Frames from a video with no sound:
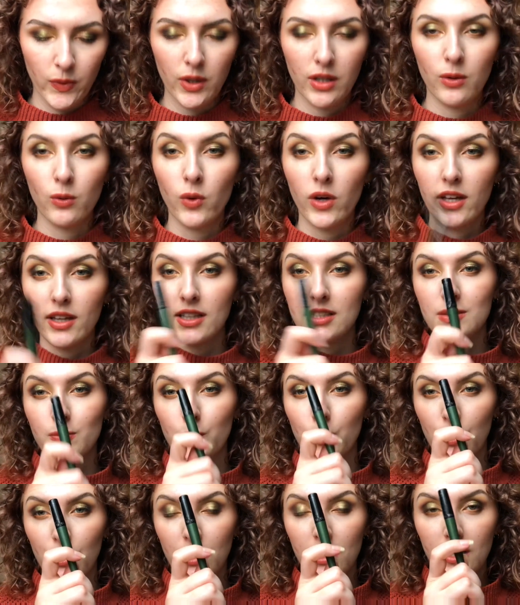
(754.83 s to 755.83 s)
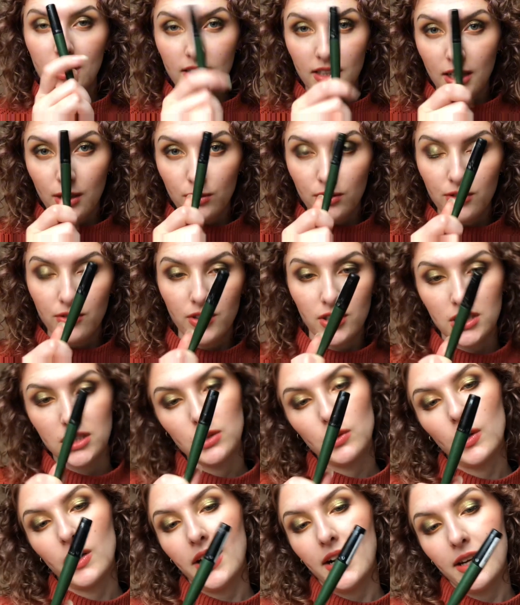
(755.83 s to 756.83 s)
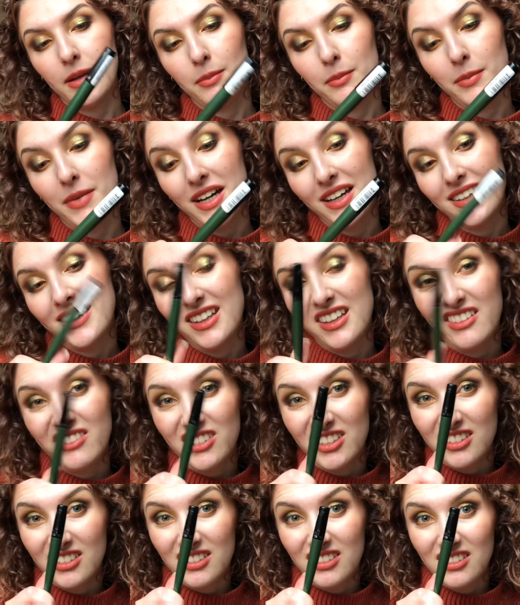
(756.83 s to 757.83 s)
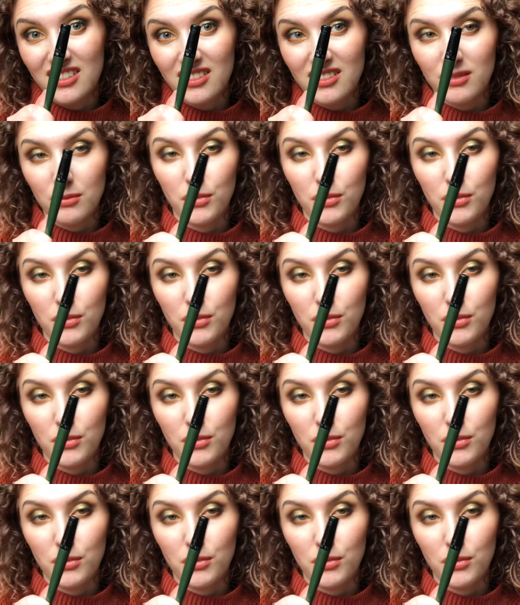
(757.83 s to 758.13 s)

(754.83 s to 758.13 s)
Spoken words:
way less product out of it, so I might even